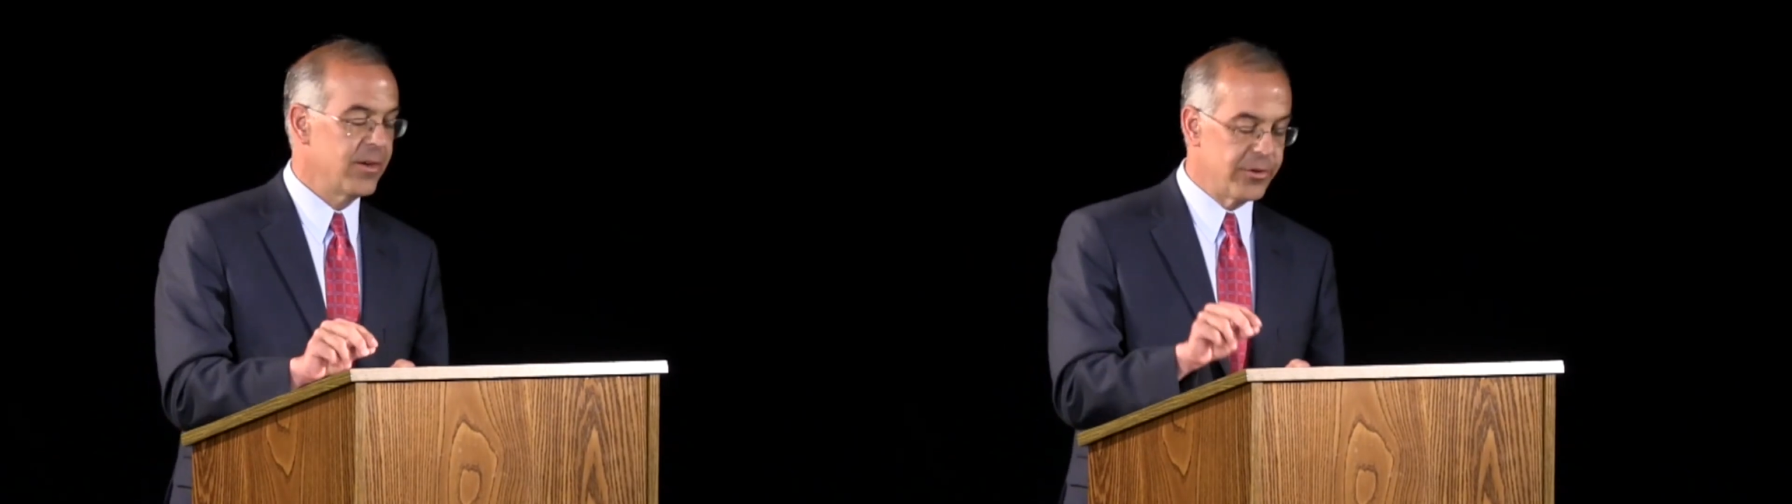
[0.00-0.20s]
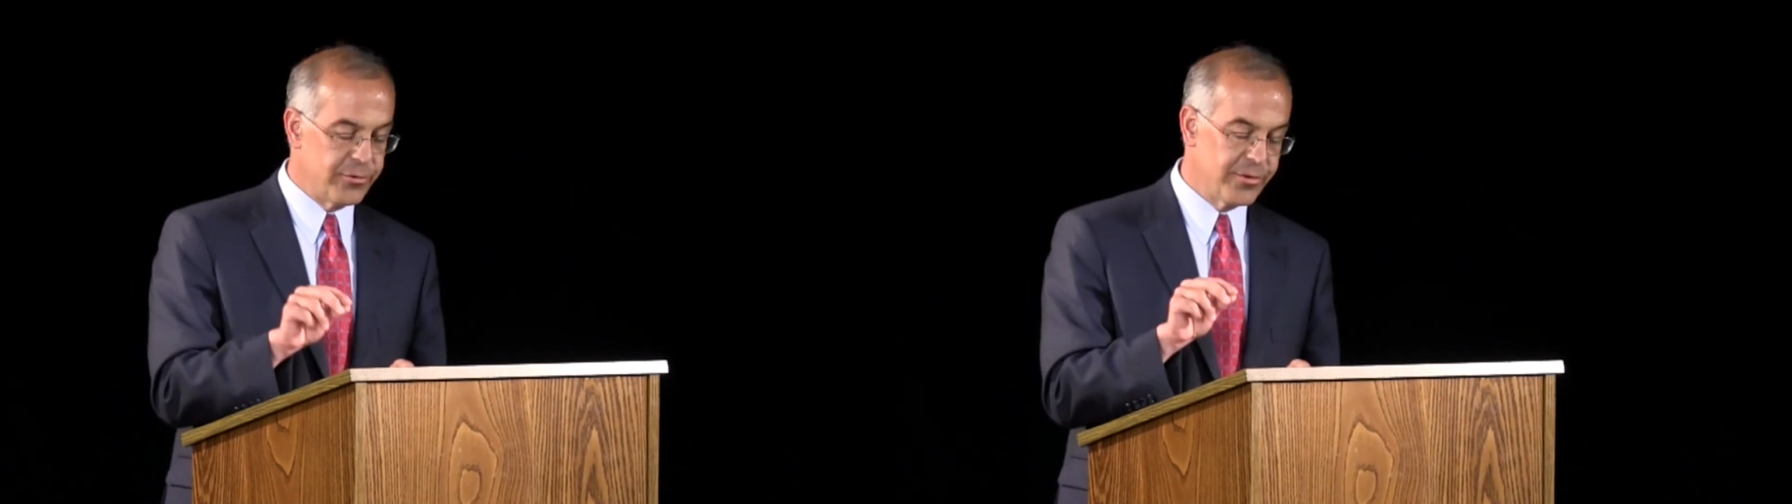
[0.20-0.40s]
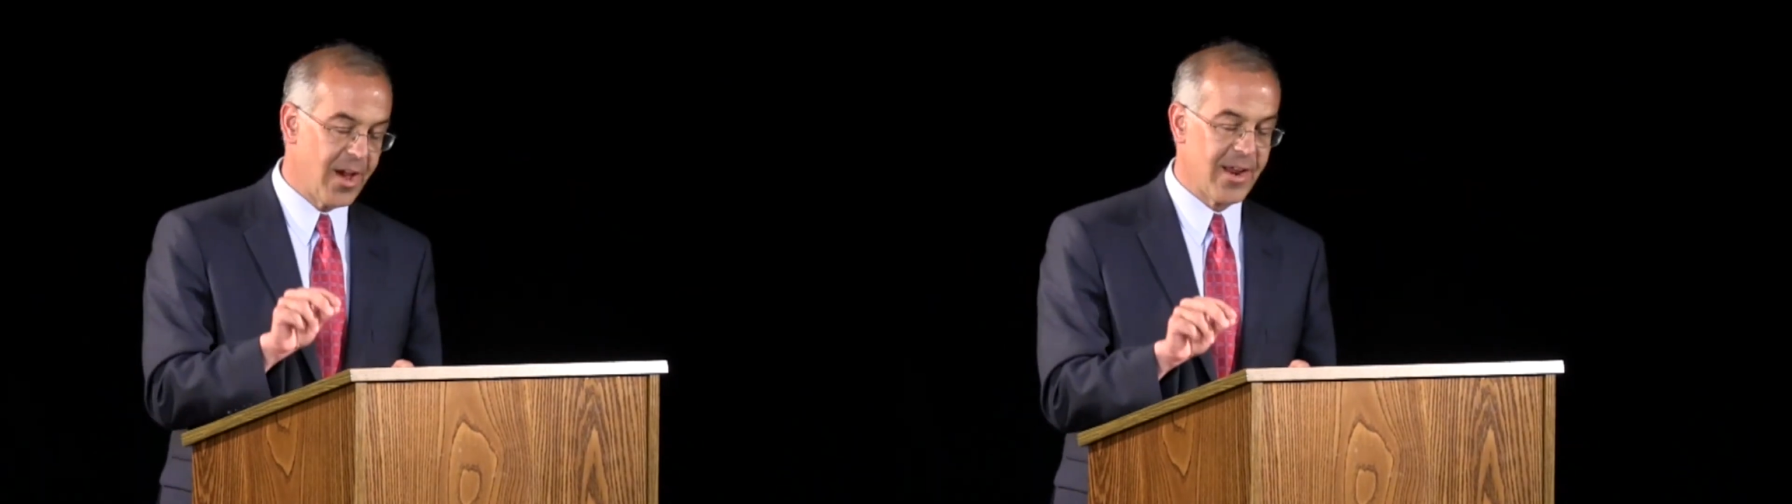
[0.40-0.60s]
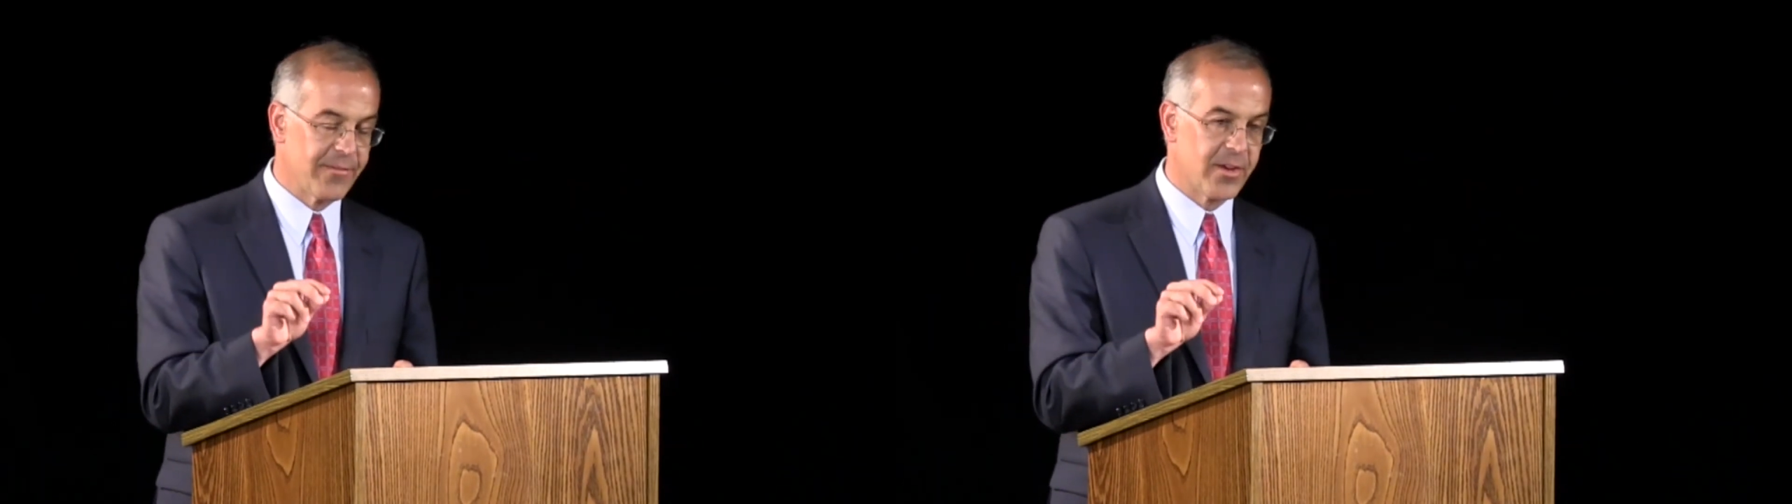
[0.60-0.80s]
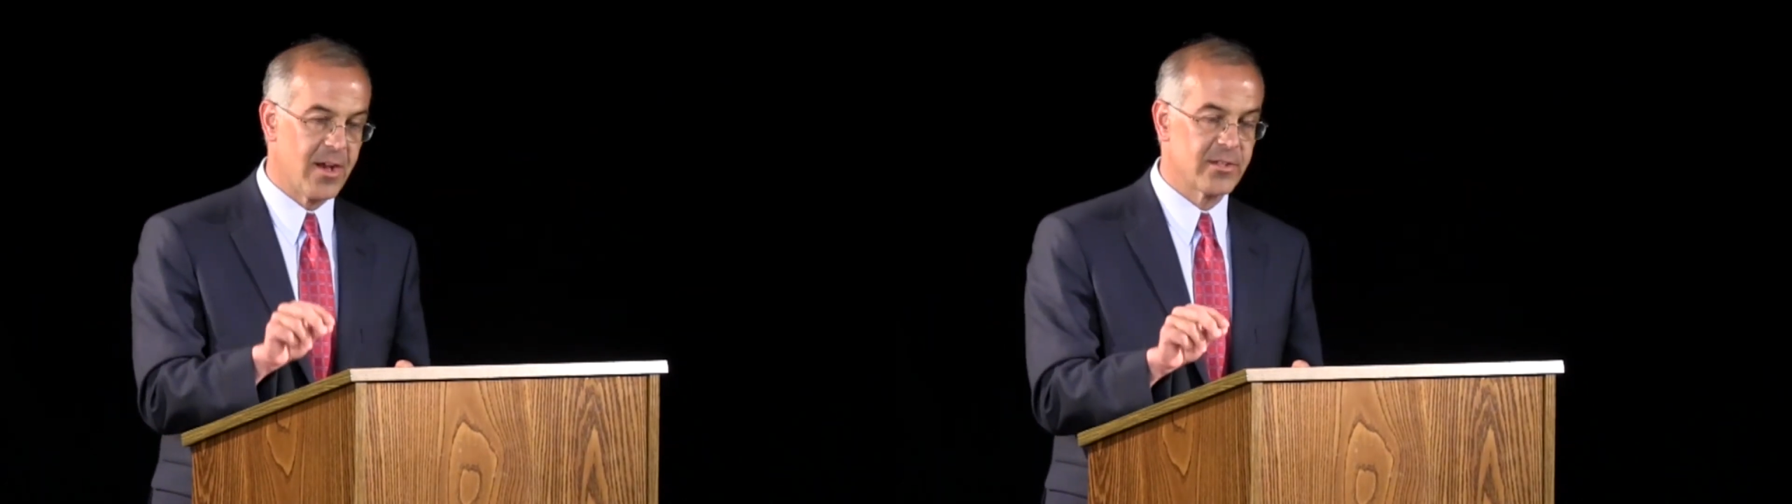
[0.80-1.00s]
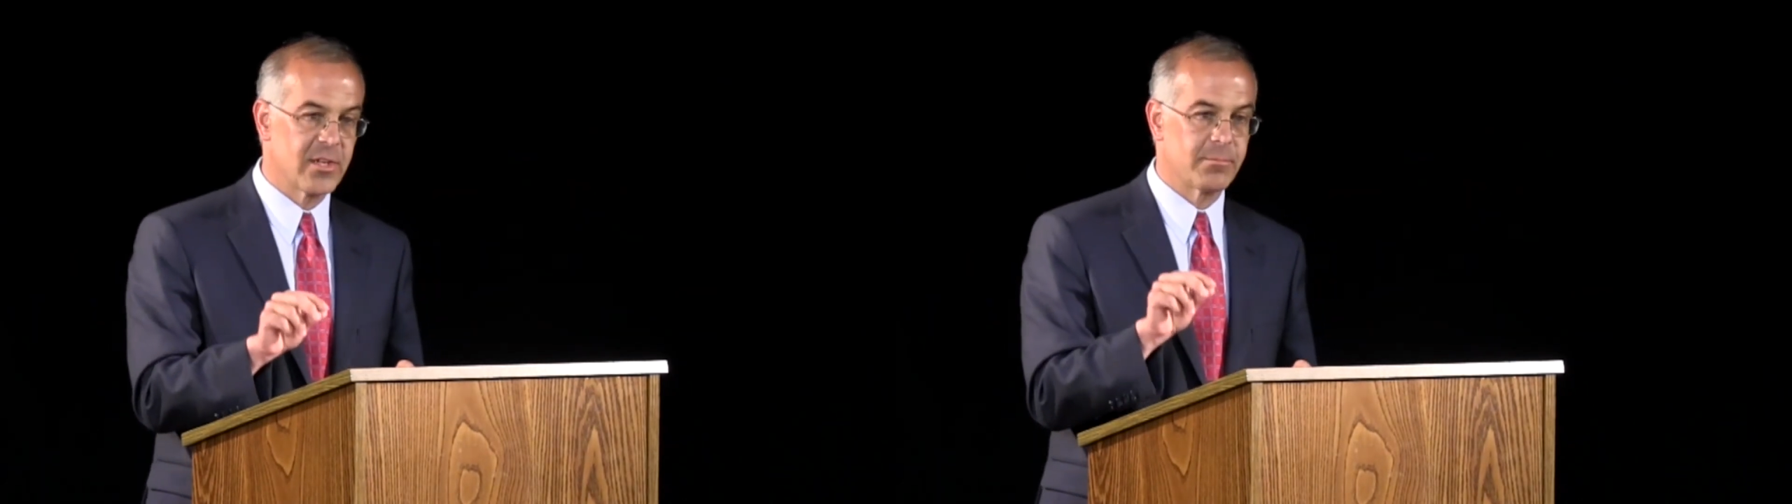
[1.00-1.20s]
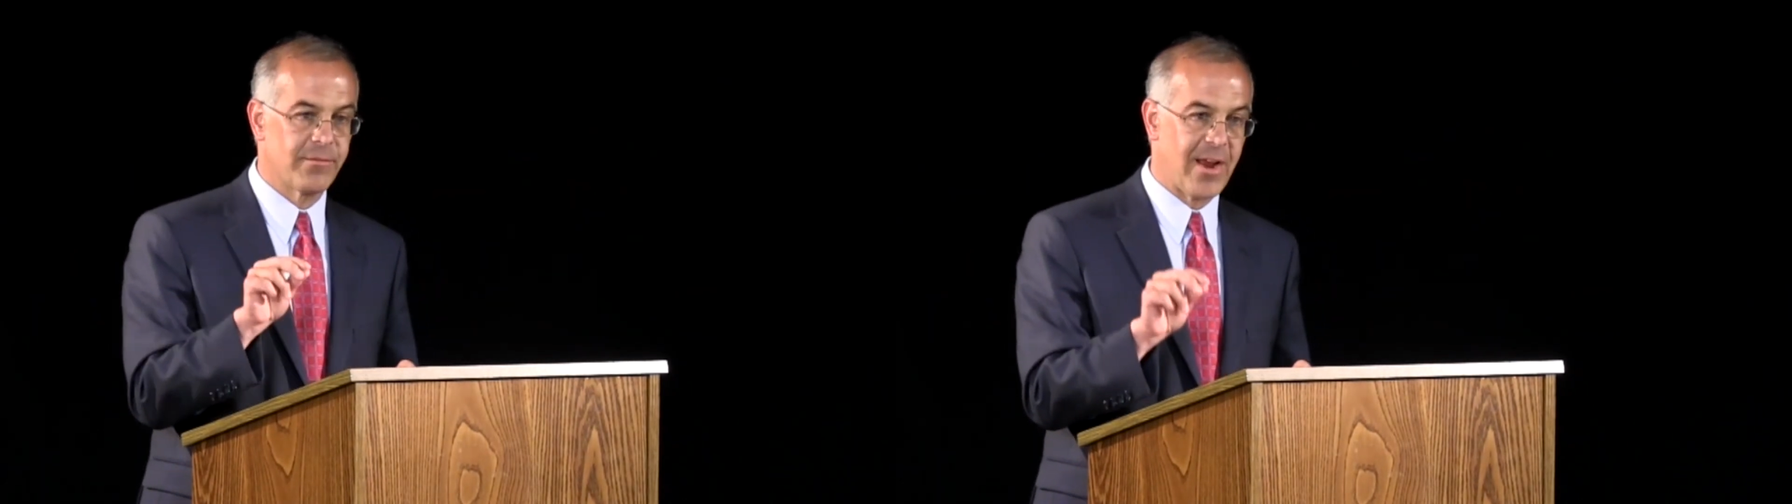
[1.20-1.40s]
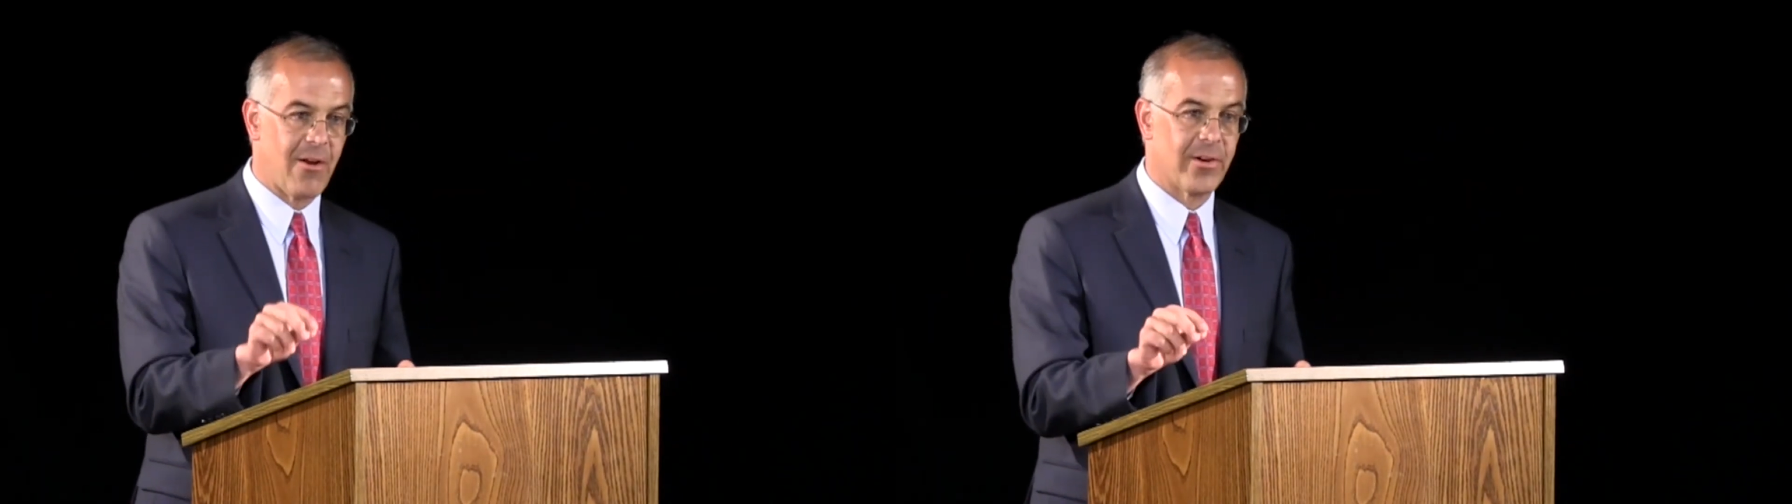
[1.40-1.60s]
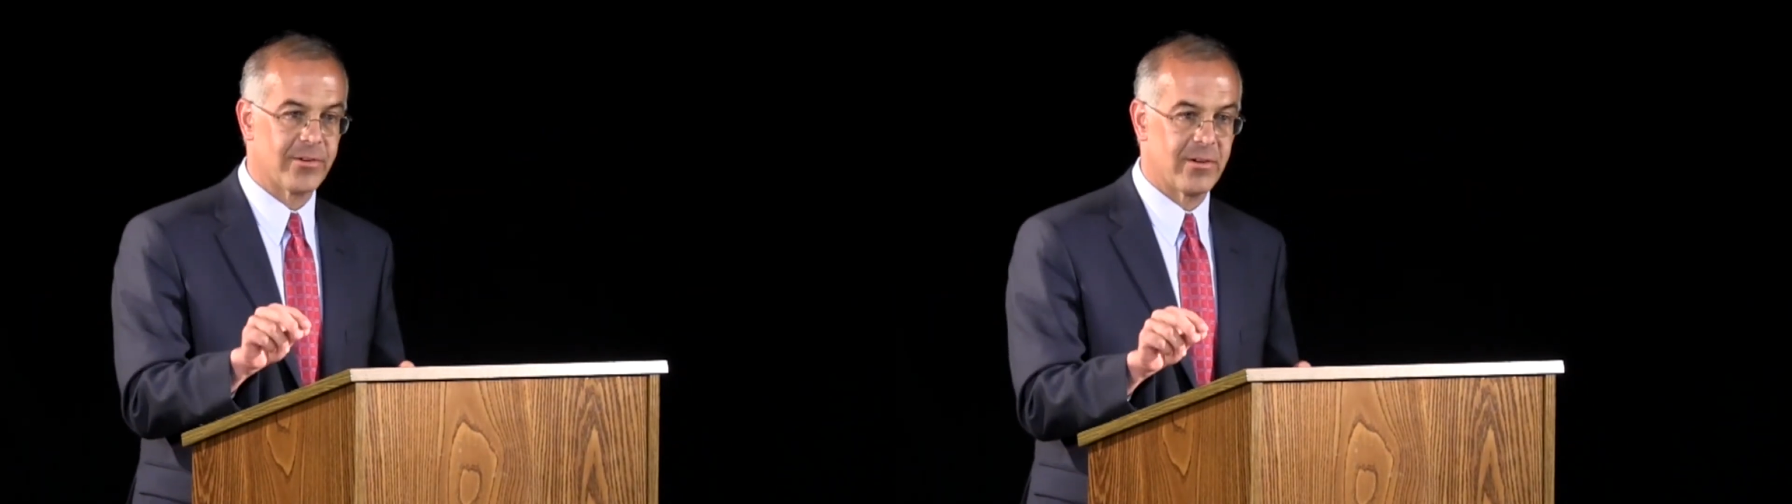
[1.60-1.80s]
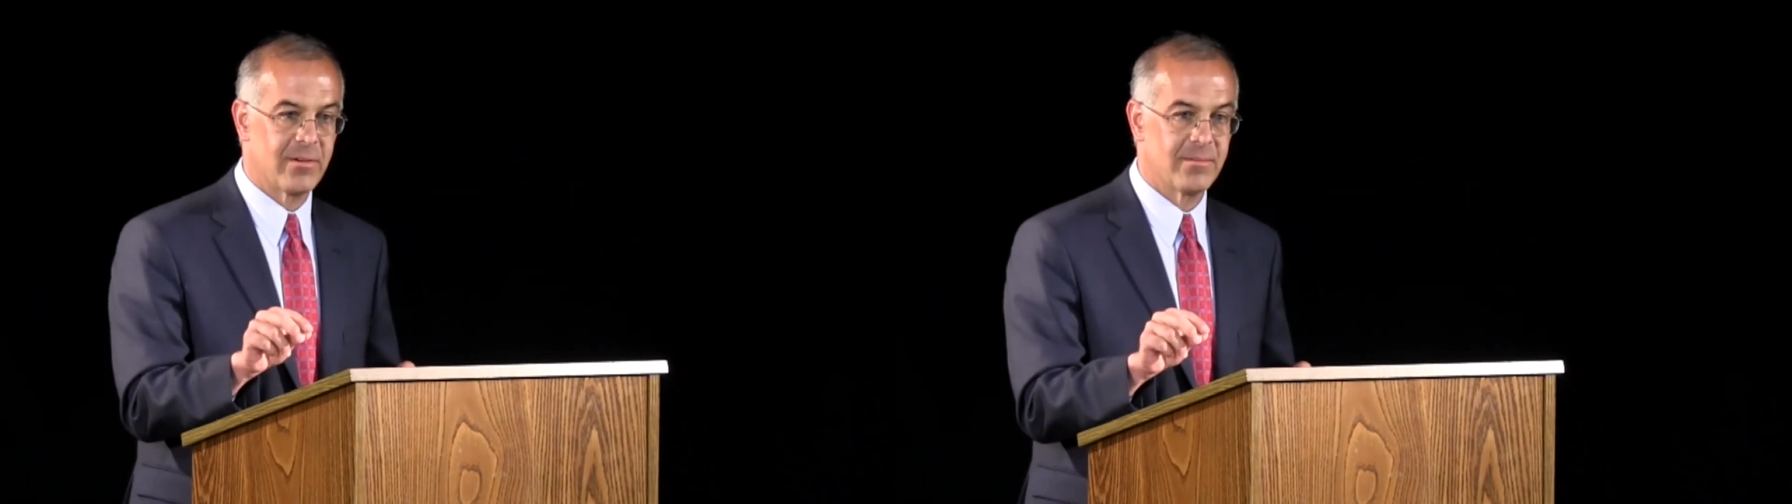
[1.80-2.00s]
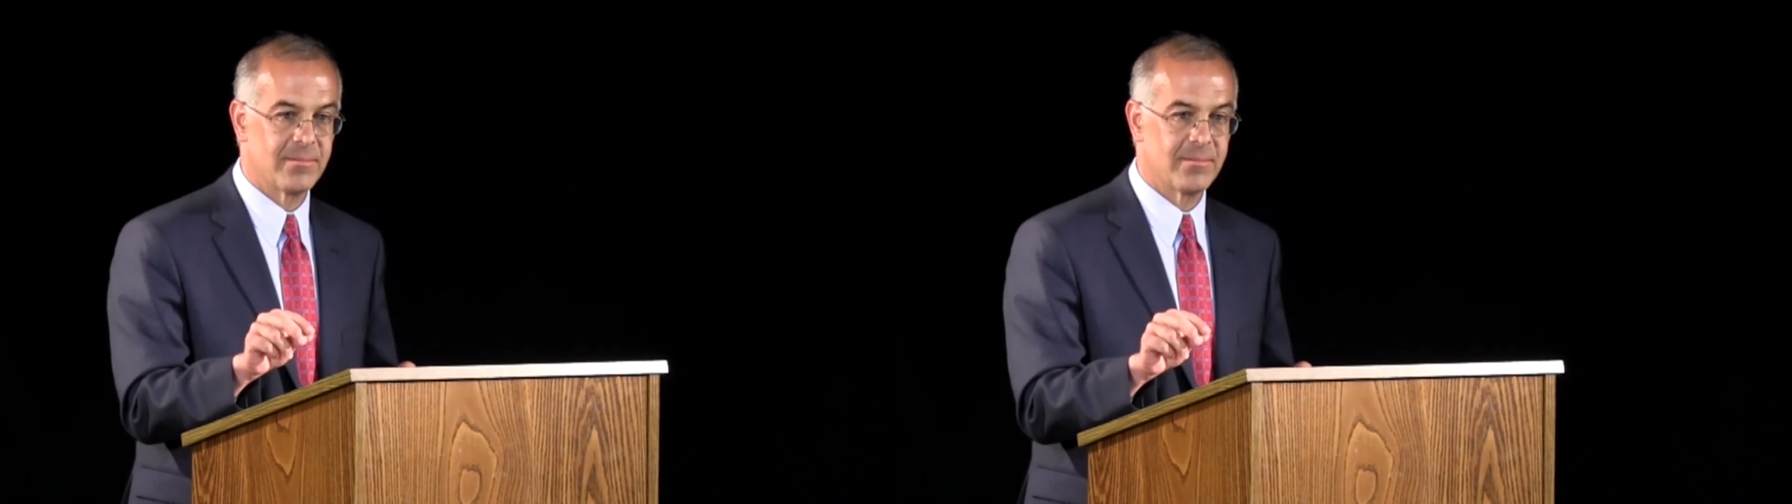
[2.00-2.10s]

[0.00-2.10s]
you do not have the concept of character.